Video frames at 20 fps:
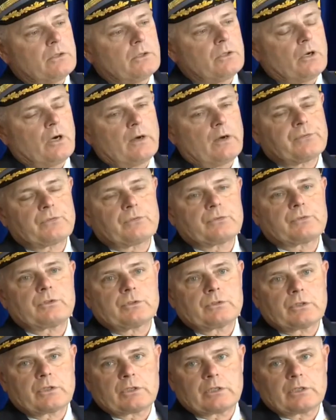the officers
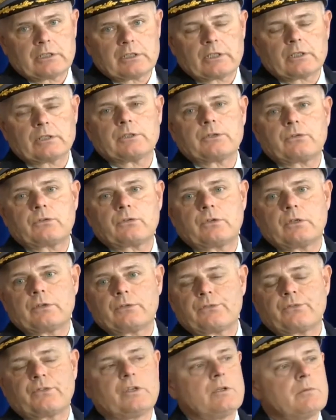could clearly see
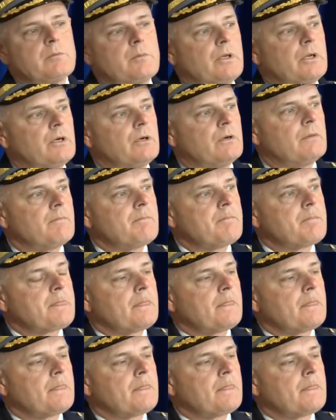a female